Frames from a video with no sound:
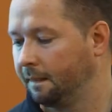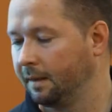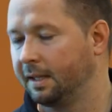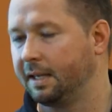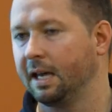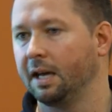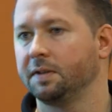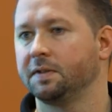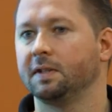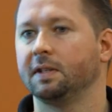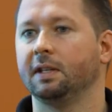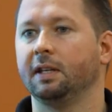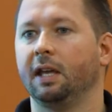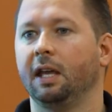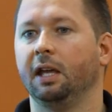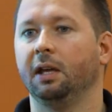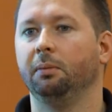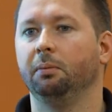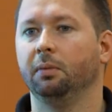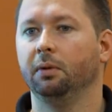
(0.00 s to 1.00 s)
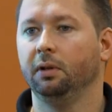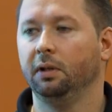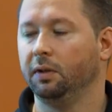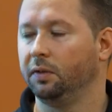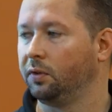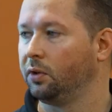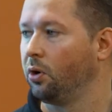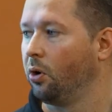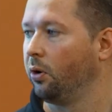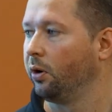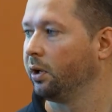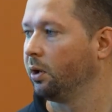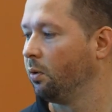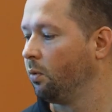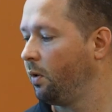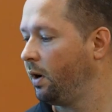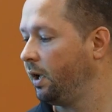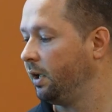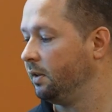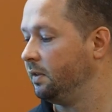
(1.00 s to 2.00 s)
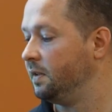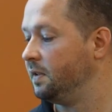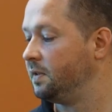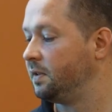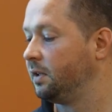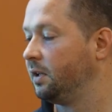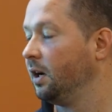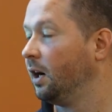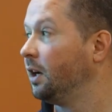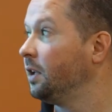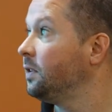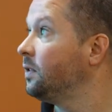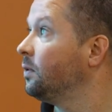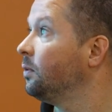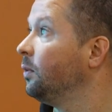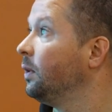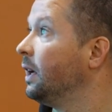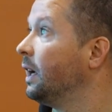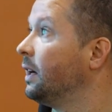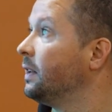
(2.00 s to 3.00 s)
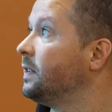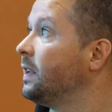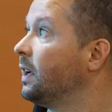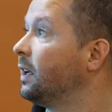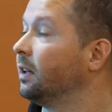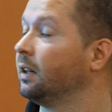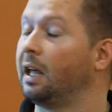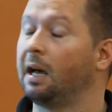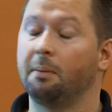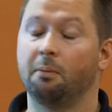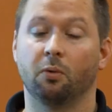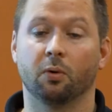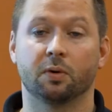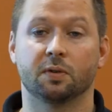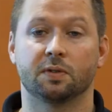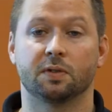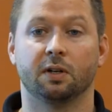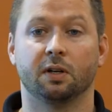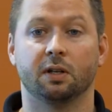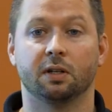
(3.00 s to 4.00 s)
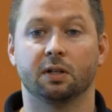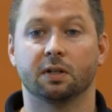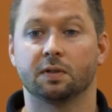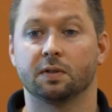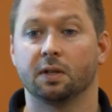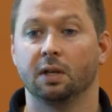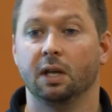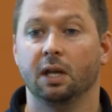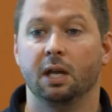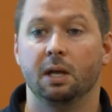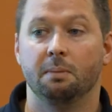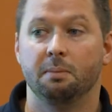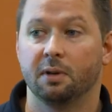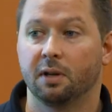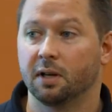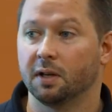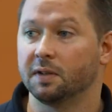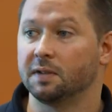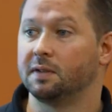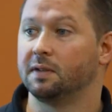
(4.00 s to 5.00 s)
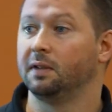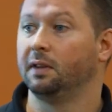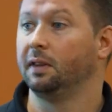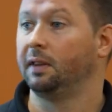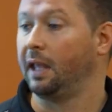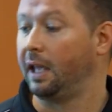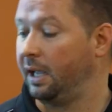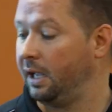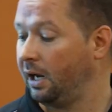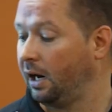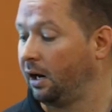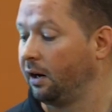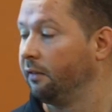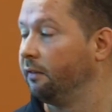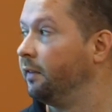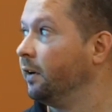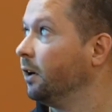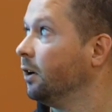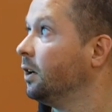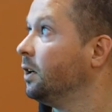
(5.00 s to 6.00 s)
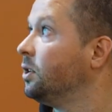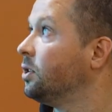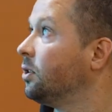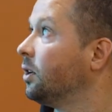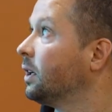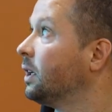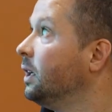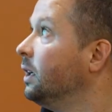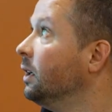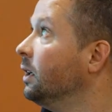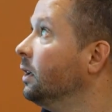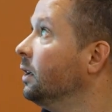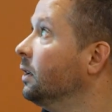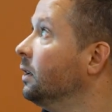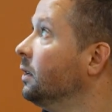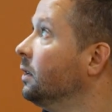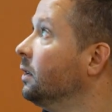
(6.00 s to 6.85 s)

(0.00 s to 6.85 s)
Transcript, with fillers: the guessing game is going away. These guts, we got to take a lot more serious because they are very tricky.